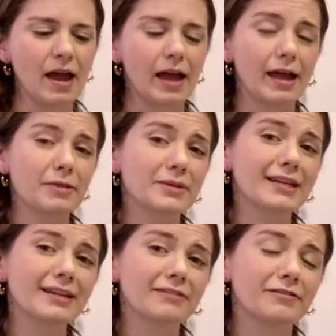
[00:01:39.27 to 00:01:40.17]
At the
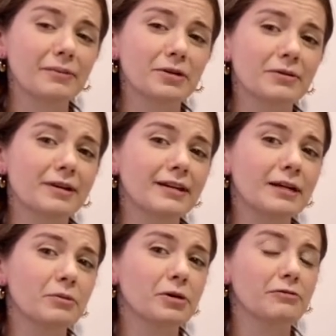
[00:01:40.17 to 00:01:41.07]
beginning of February,
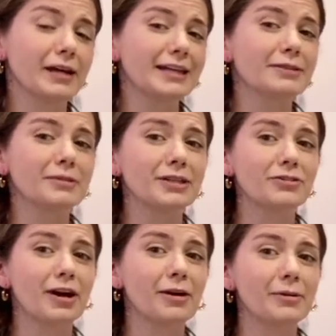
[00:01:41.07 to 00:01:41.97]
we'll randomly
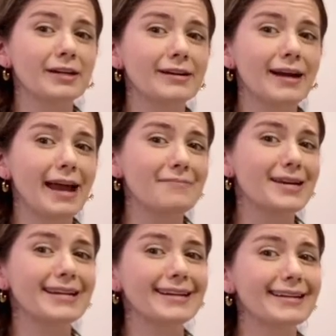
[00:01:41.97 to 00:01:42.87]
draw a winner and
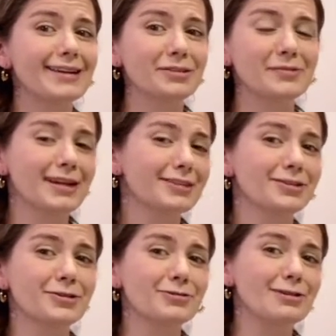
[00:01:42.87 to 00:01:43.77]
make an announcement as
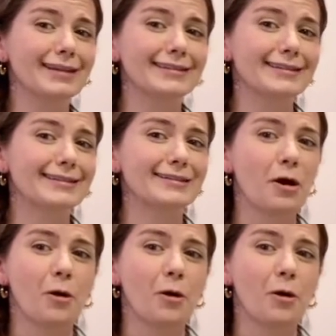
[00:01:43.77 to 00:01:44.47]
to who gets this